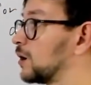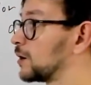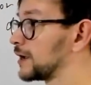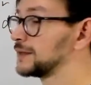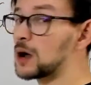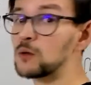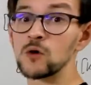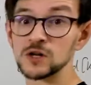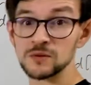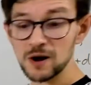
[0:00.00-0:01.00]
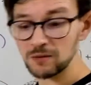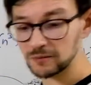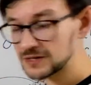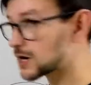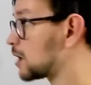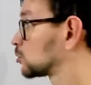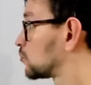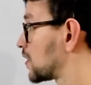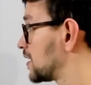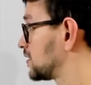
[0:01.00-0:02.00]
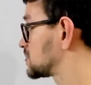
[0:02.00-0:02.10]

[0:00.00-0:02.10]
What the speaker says: Okay, now the only problem is how to find